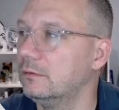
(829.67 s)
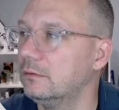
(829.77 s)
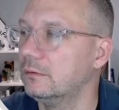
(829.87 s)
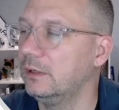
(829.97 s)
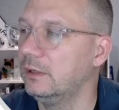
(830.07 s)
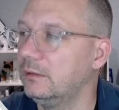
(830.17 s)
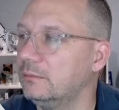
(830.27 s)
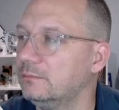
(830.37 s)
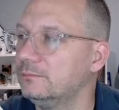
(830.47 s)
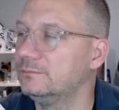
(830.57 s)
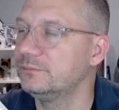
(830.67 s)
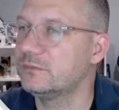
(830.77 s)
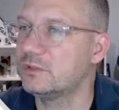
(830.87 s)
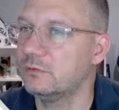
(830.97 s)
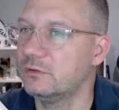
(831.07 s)
All right.
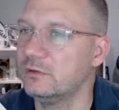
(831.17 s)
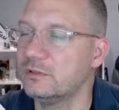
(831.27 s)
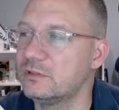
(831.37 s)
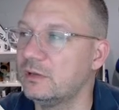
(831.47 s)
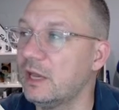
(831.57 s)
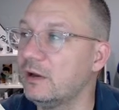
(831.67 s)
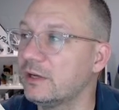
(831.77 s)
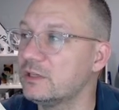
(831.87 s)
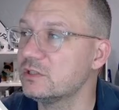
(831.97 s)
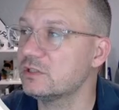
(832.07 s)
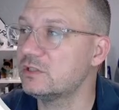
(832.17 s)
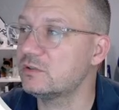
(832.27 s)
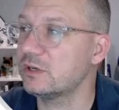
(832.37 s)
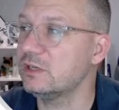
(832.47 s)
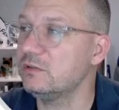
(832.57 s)
So now I can
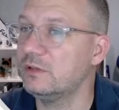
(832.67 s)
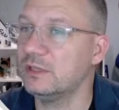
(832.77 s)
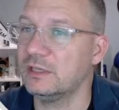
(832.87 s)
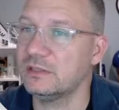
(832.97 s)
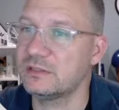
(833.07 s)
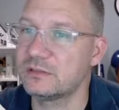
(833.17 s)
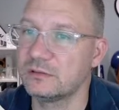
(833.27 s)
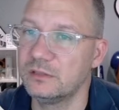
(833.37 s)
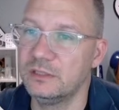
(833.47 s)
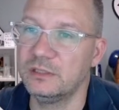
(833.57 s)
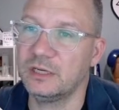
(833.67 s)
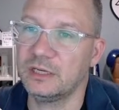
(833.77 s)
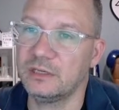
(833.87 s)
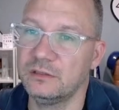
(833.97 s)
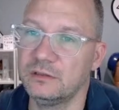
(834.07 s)
do this, and then I
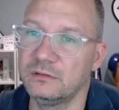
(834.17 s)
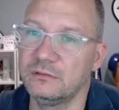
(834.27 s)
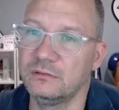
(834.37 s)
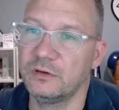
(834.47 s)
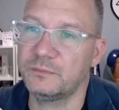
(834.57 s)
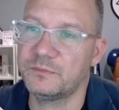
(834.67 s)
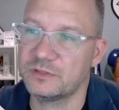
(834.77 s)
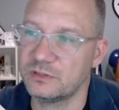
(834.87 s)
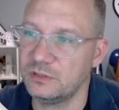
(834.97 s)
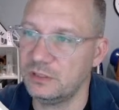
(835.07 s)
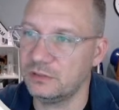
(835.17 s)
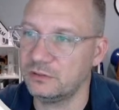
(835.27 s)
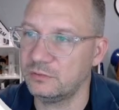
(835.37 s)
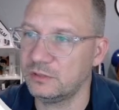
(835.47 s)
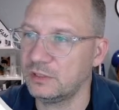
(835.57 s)
can drop this on here,
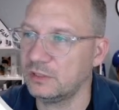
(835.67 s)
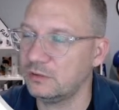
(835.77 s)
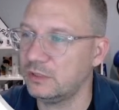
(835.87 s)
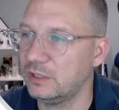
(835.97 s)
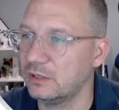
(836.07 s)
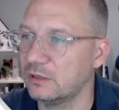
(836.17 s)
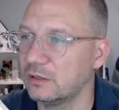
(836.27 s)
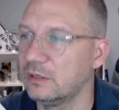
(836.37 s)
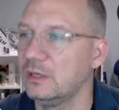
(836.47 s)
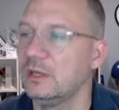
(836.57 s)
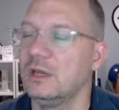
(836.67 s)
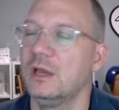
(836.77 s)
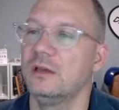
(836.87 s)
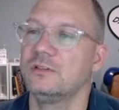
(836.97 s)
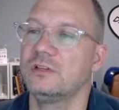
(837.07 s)
and then we can go here.
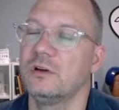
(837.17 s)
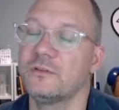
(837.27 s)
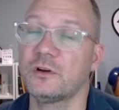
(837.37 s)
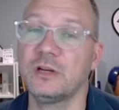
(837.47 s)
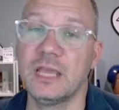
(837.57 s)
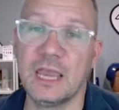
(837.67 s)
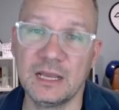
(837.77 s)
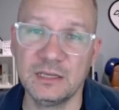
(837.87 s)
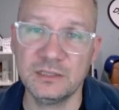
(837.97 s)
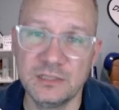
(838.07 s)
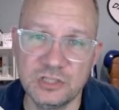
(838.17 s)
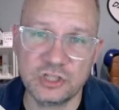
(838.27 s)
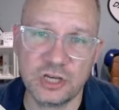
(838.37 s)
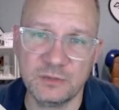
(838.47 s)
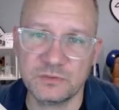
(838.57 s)
So I've already added these
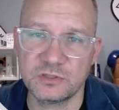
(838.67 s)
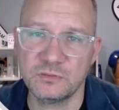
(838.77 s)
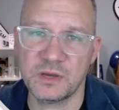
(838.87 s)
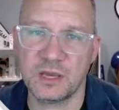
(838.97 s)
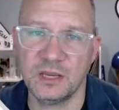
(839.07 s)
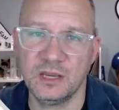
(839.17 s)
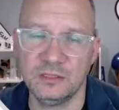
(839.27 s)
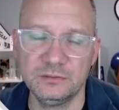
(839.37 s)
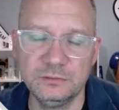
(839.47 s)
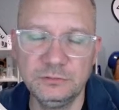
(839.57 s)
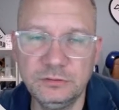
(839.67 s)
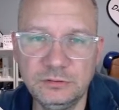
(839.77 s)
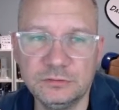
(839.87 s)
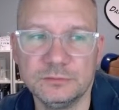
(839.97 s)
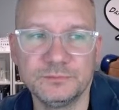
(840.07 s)
shapes to my
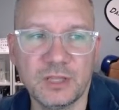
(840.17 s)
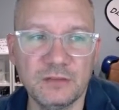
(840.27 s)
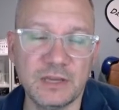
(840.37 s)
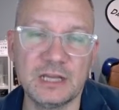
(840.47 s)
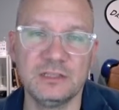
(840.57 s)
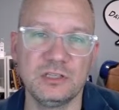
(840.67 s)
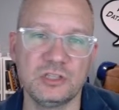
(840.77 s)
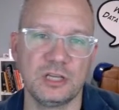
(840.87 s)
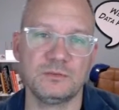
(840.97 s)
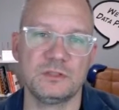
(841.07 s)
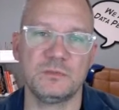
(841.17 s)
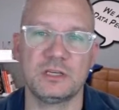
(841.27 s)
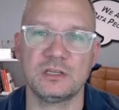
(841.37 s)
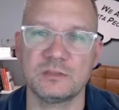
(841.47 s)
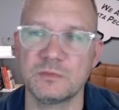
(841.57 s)
I've added these shapes to my
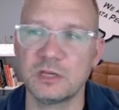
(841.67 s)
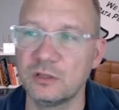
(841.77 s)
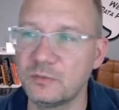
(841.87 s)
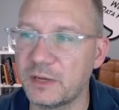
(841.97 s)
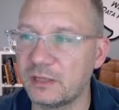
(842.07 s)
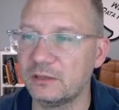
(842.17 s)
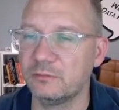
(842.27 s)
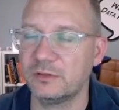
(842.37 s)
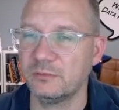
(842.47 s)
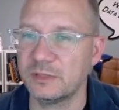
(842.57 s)
custom color palette within